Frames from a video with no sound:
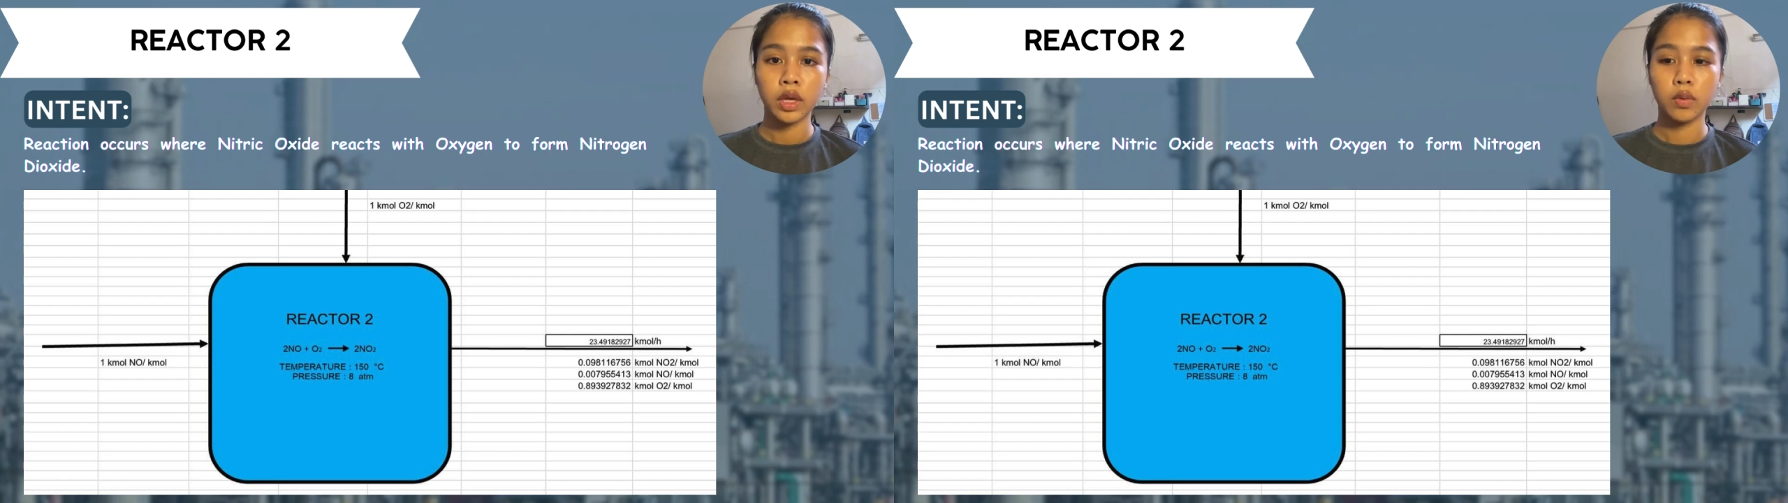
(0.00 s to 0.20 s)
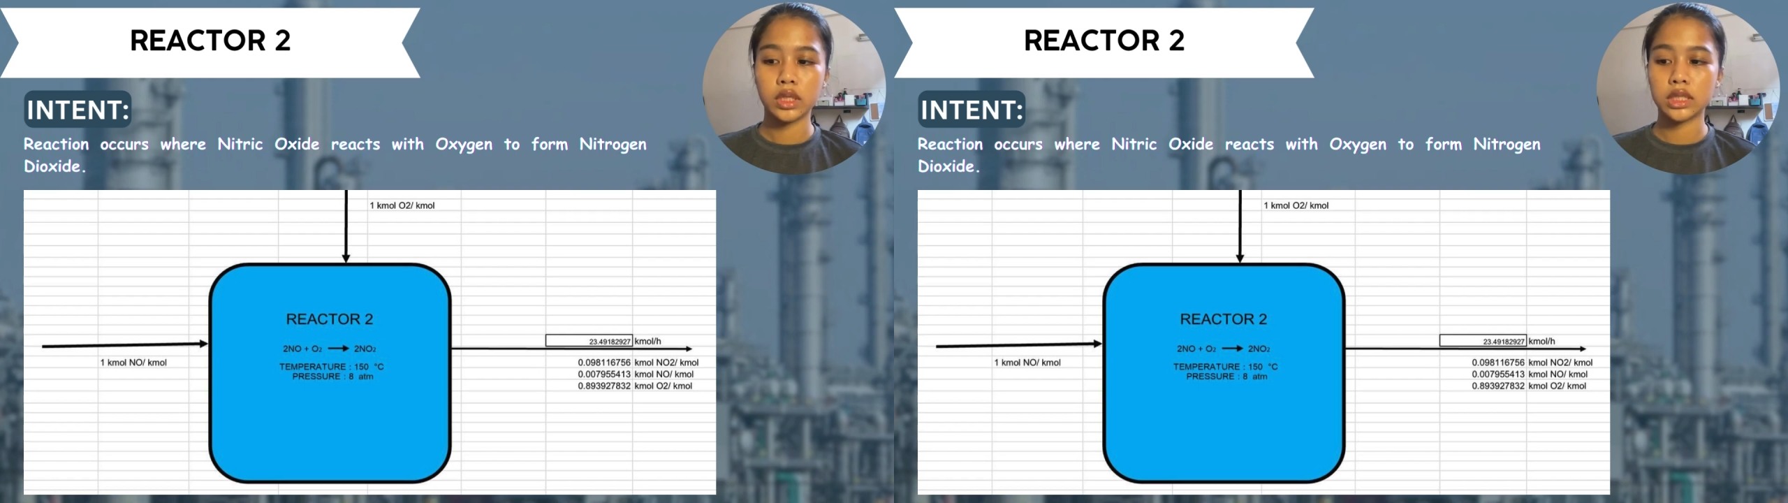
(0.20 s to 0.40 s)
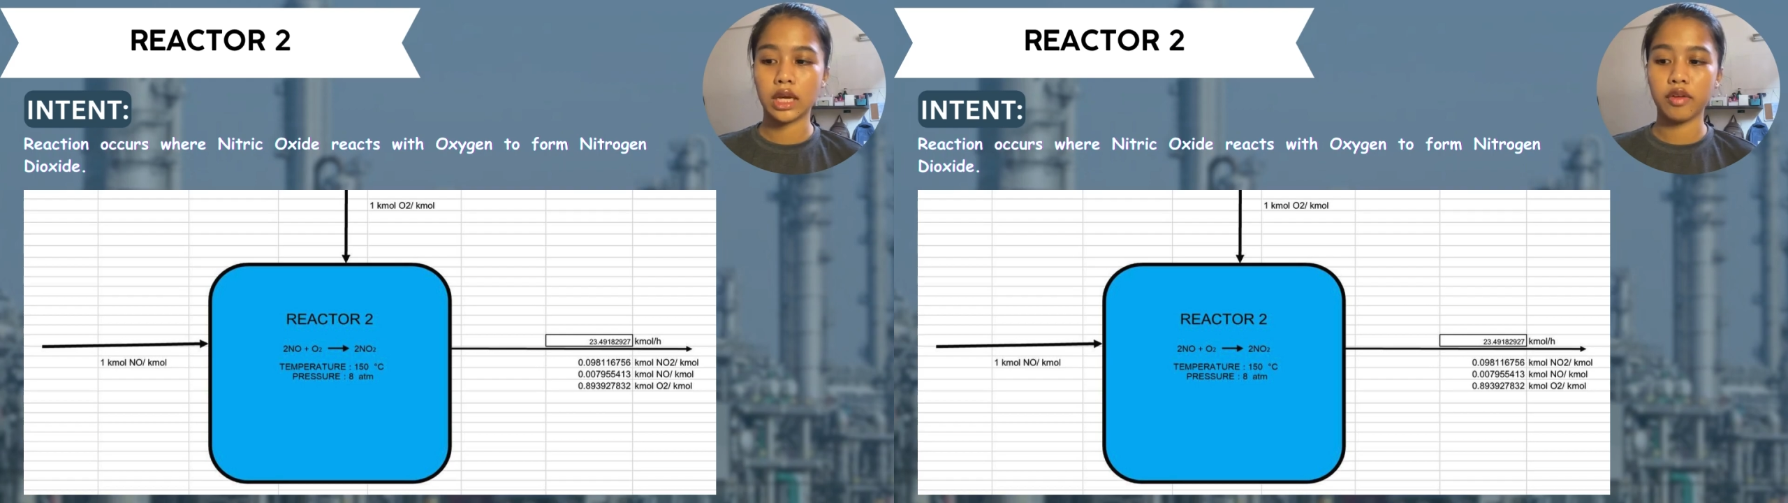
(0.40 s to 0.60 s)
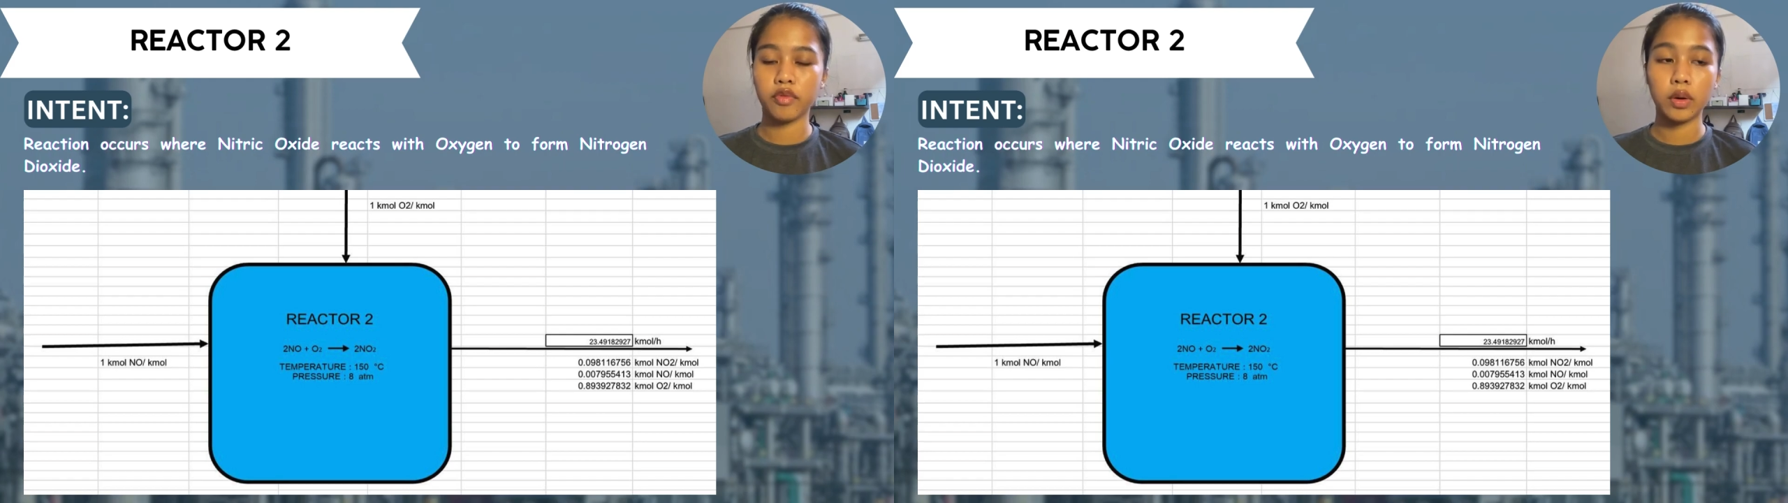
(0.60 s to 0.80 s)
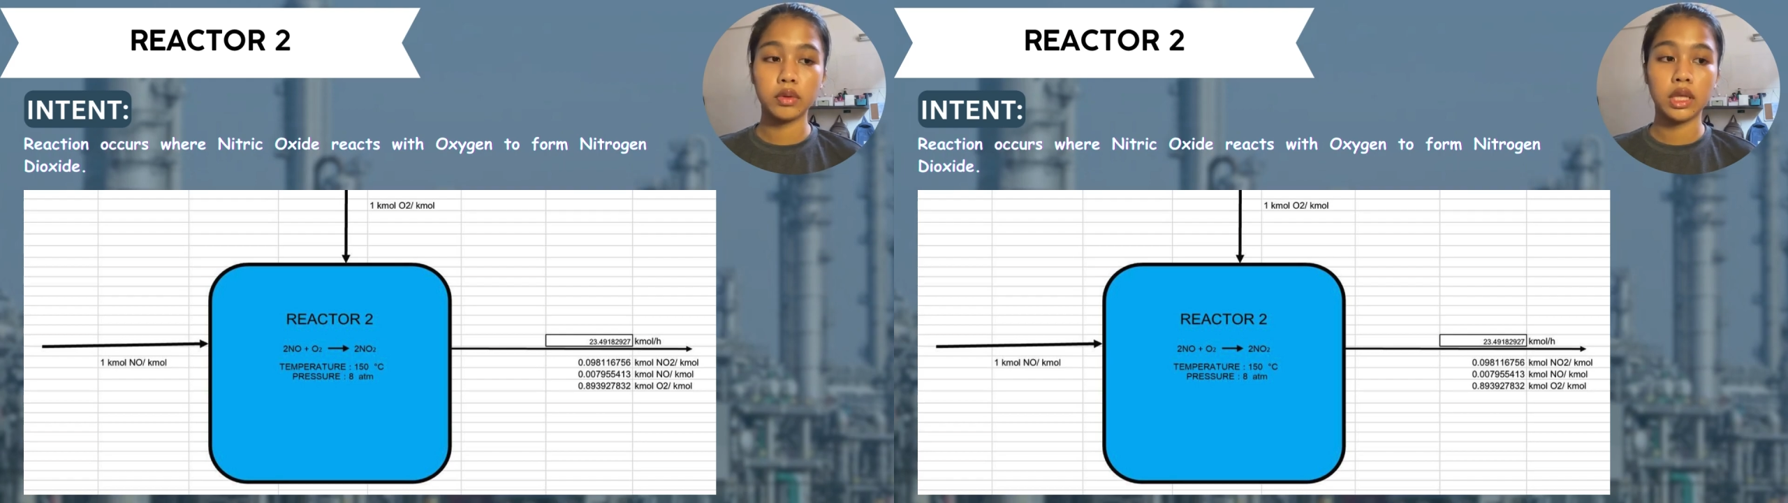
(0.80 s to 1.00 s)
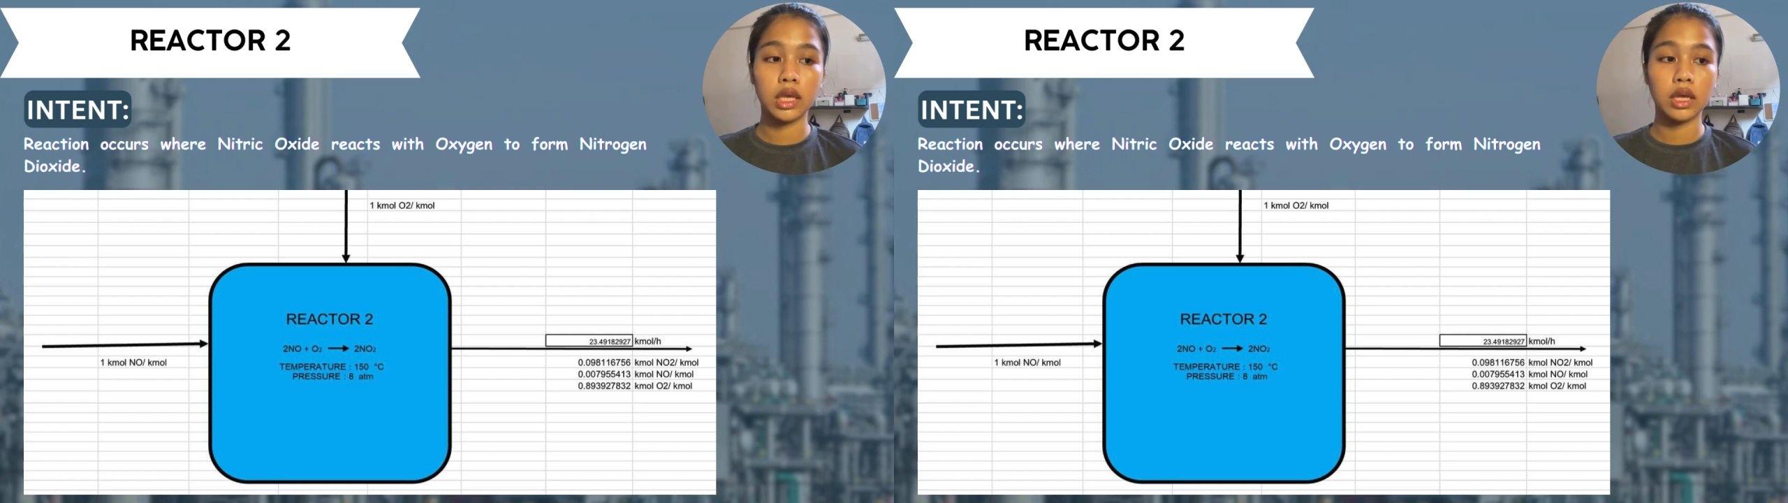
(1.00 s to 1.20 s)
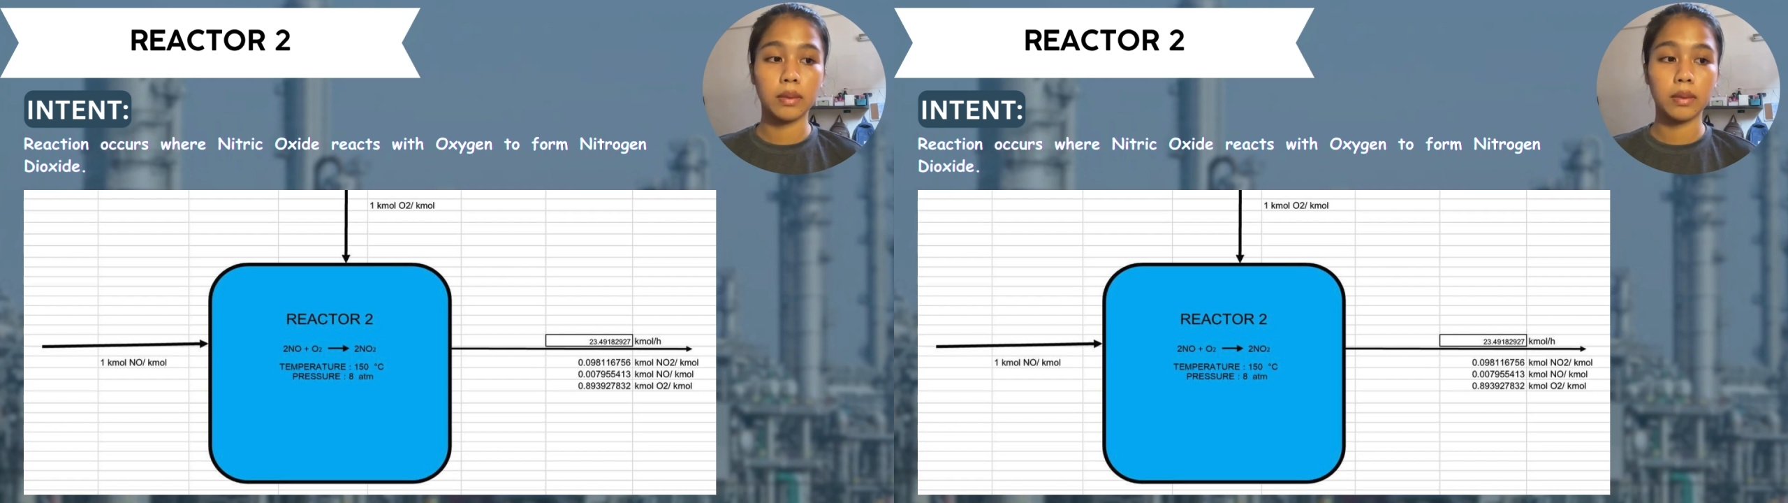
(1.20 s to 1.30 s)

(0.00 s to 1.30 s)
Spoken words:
which is I found the